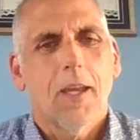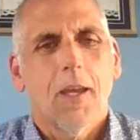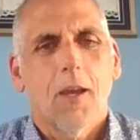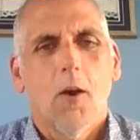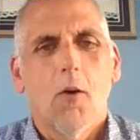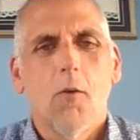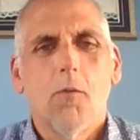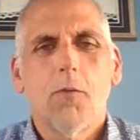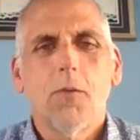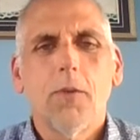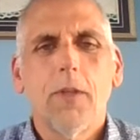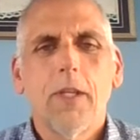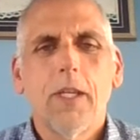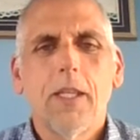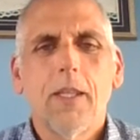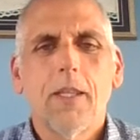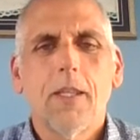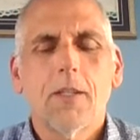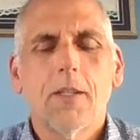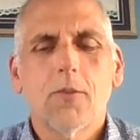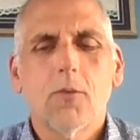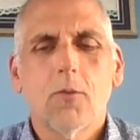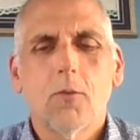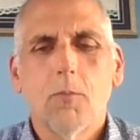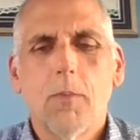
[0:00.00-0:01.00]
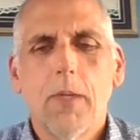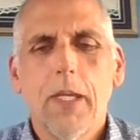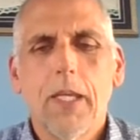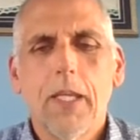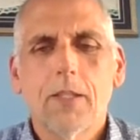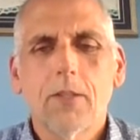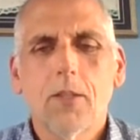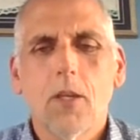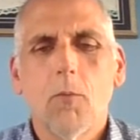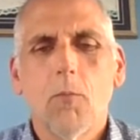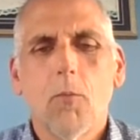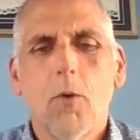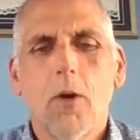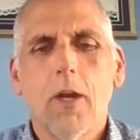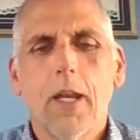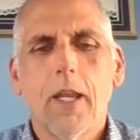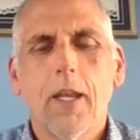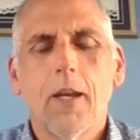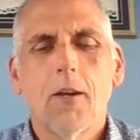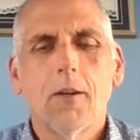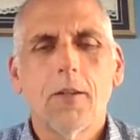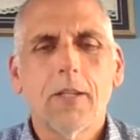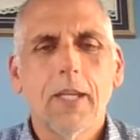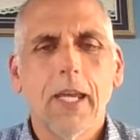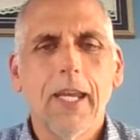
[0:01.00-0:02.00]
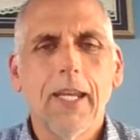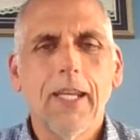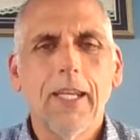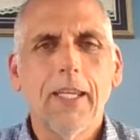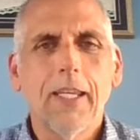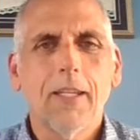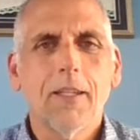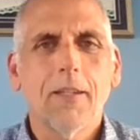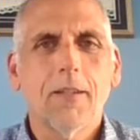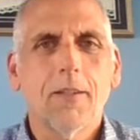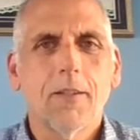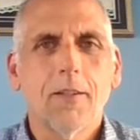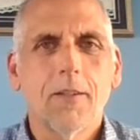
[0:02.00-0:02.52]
hopefully this will be somewhat entertaining.